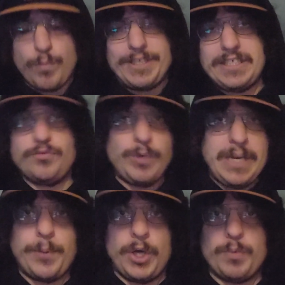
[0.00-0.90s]
which is
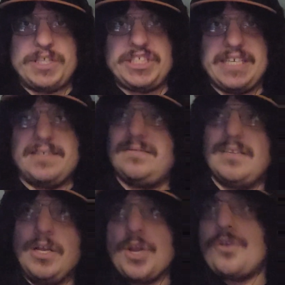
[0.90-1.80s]
Rebirth, which is
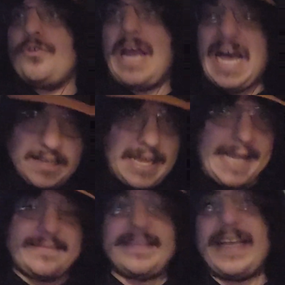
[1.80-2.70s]
your
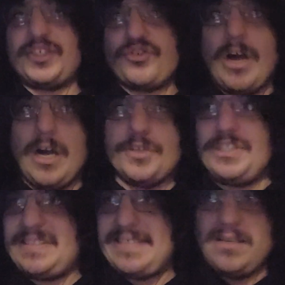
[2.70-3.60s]
allies stay as strong, your
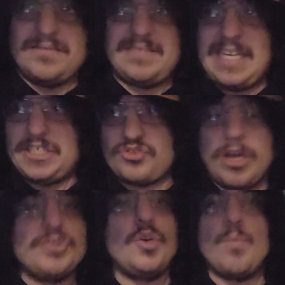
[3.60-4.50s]
skills stay as
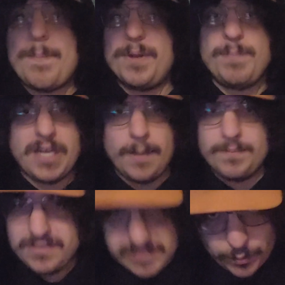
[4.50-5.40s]
strong, your weapon
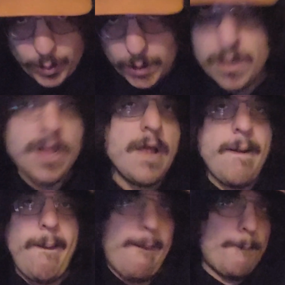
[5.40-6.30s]
becomes 0.
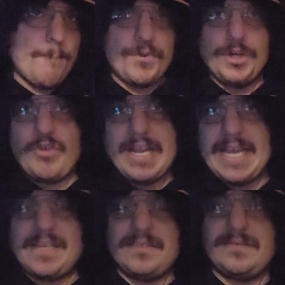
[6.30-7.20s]
So the trick
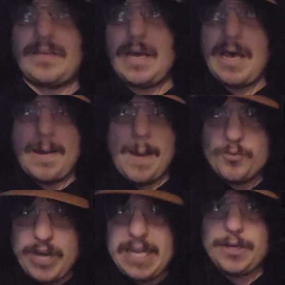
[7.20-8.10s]
is
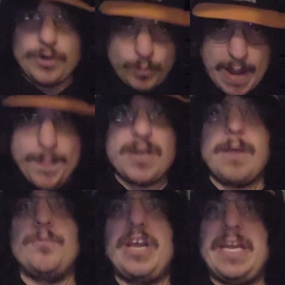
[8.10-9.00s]
upgrading your weapon,
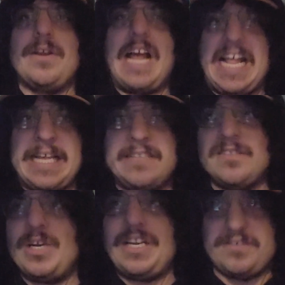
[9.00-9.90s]
upgrading your allies,
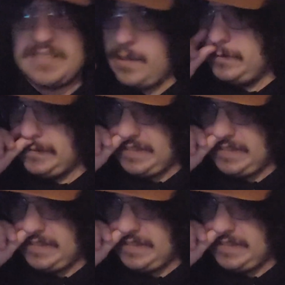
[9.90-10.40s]
upgrading your skills,